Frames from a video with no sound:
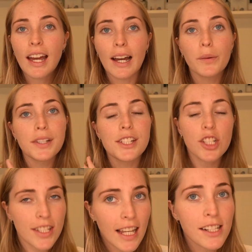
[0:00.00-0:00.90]
I would
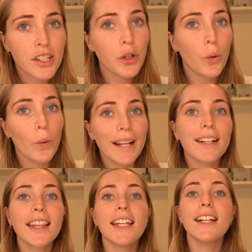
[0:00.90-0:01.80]
just like to
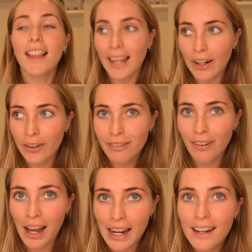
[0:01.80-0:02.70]
quickly
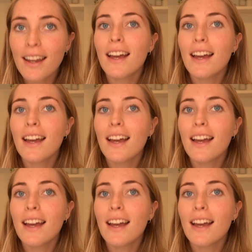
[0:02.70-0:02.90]
clarify,